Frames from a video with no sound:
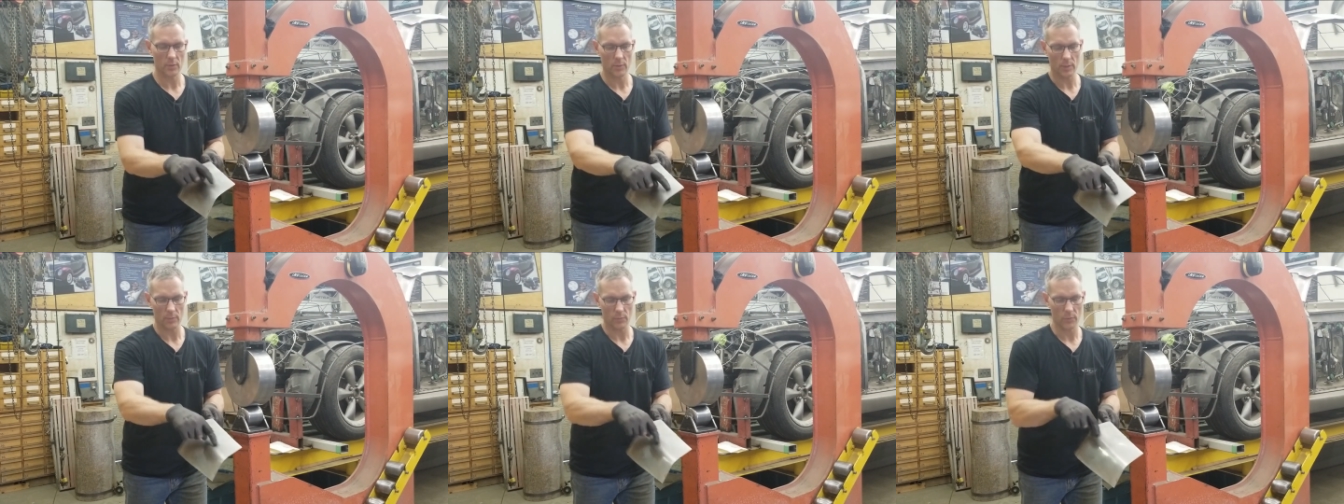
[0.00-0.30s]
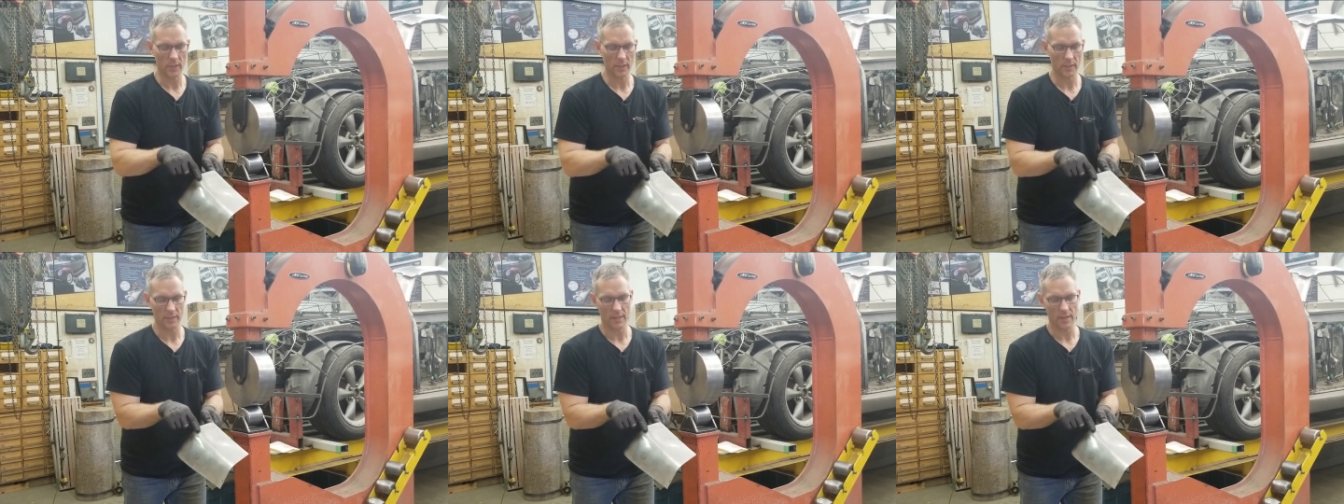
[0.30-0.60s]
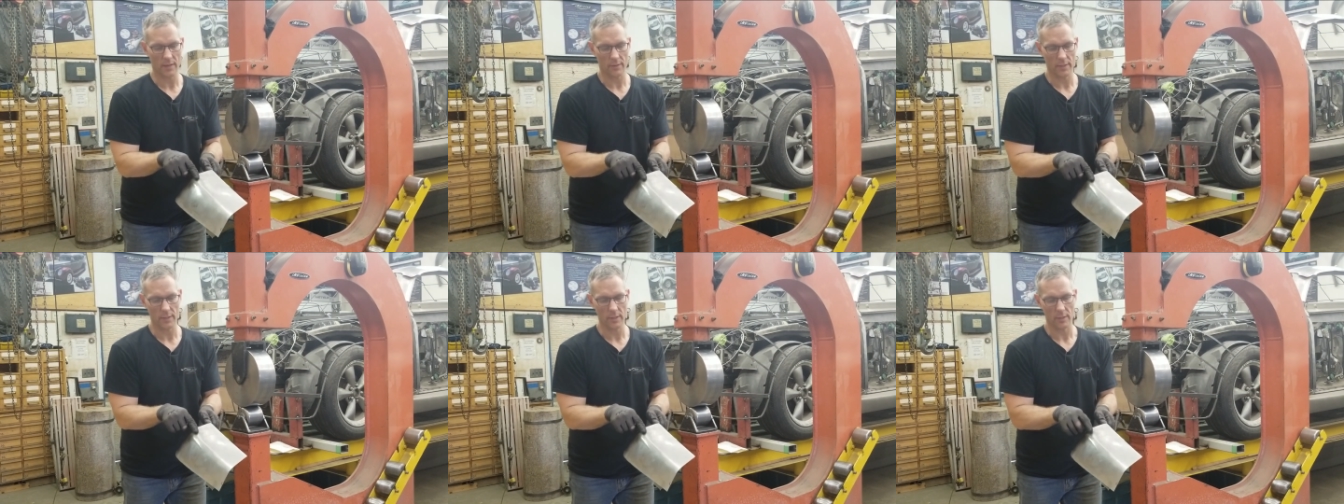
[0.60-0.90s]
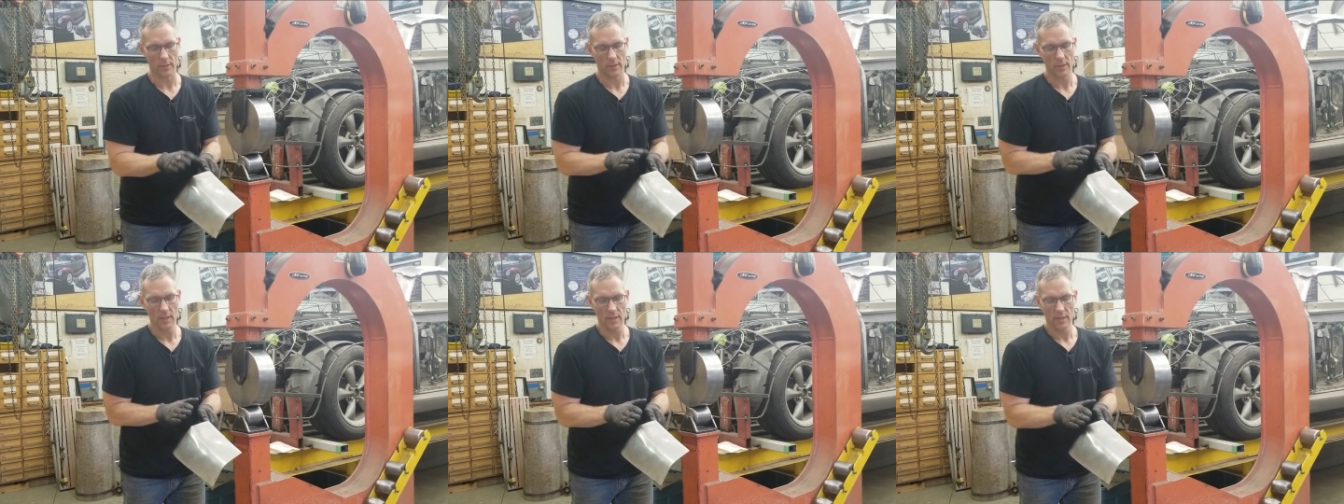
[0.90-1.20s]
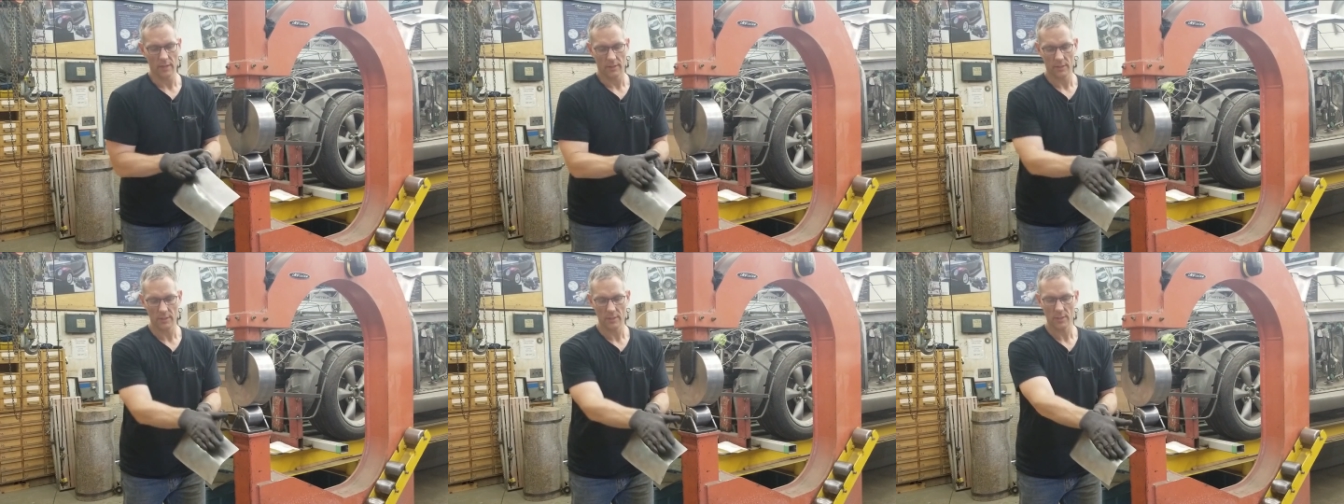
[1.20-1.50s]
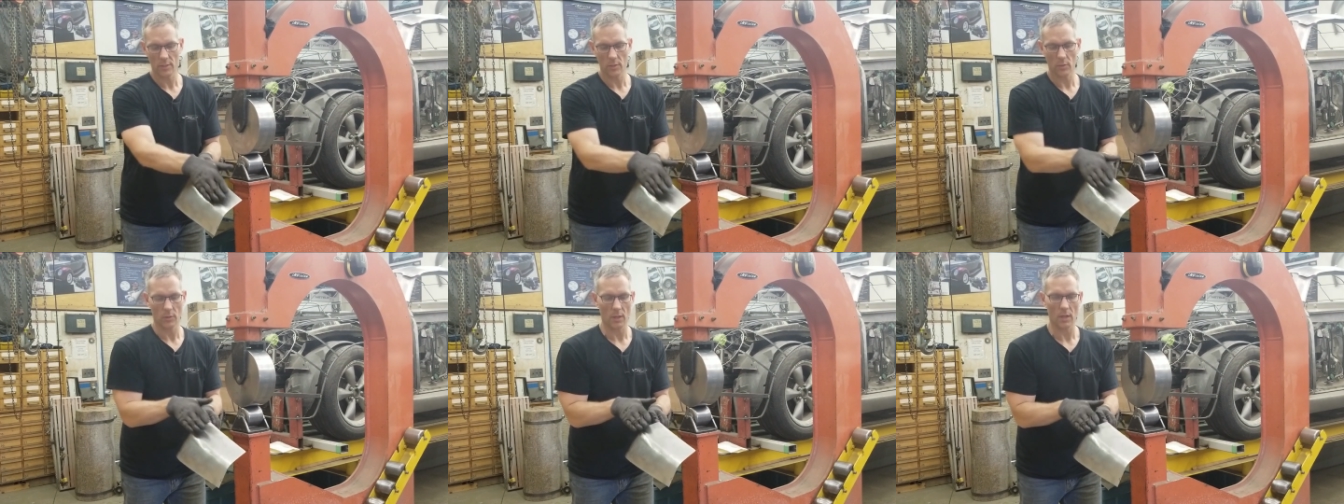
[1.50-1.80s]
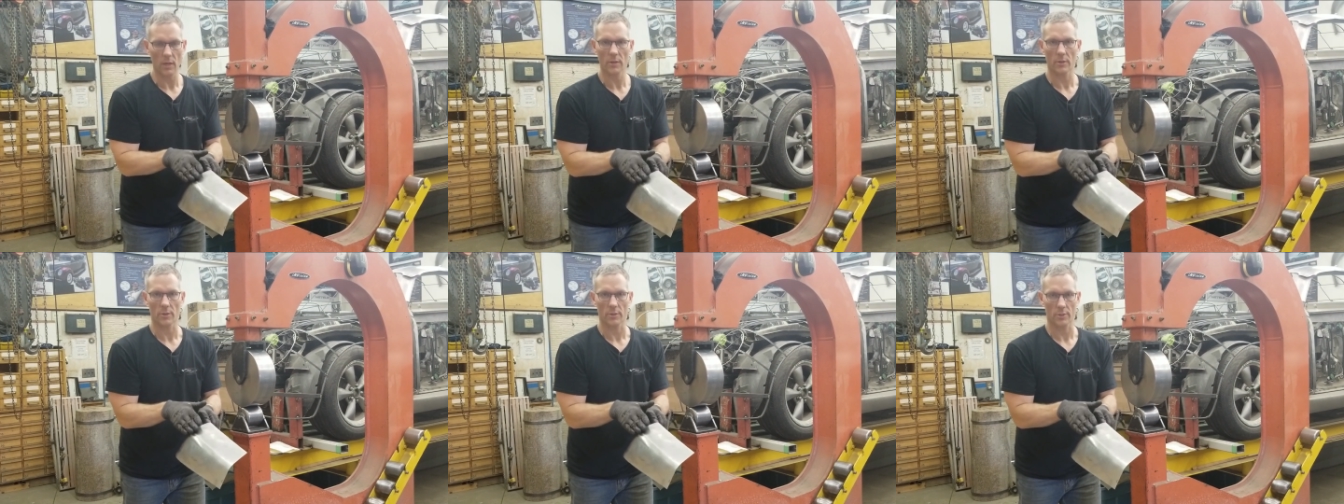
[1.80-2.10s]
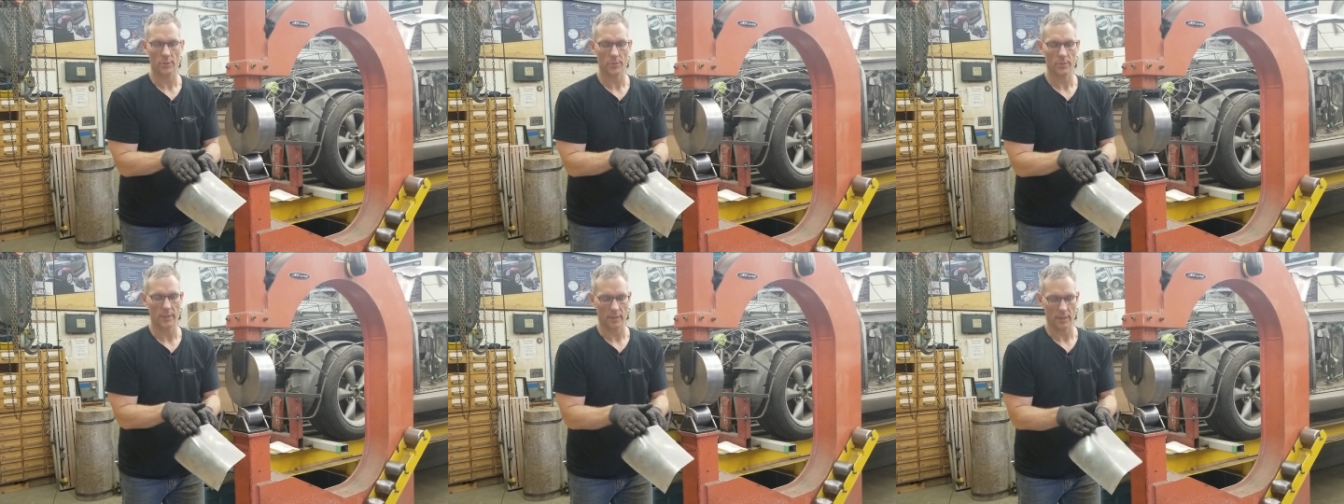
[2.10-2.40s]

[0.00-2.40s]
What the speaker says: when I'm wheeling down here. This is no longer a straight